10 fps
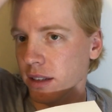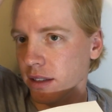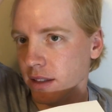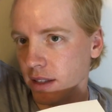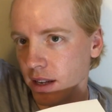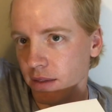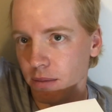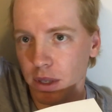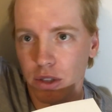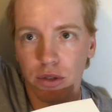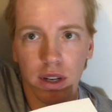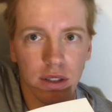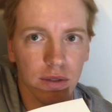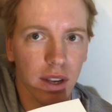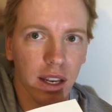Instead of being
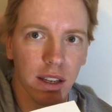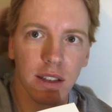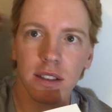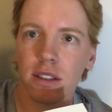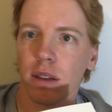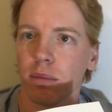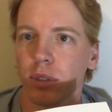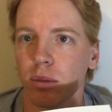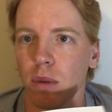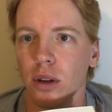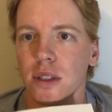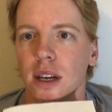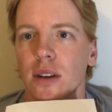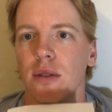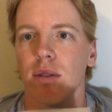Transylvania, it's some small
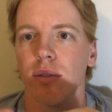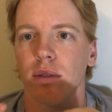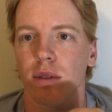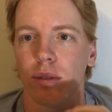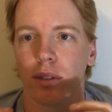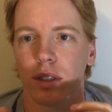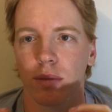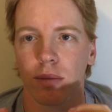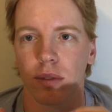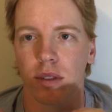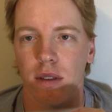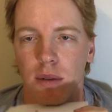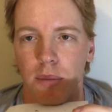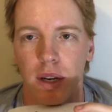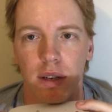town,
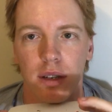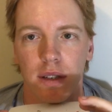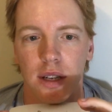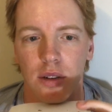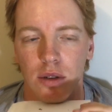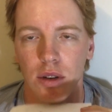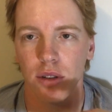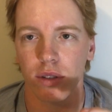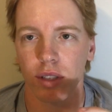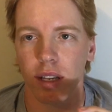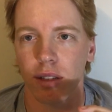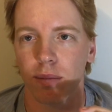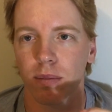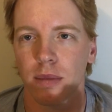American town called Salem.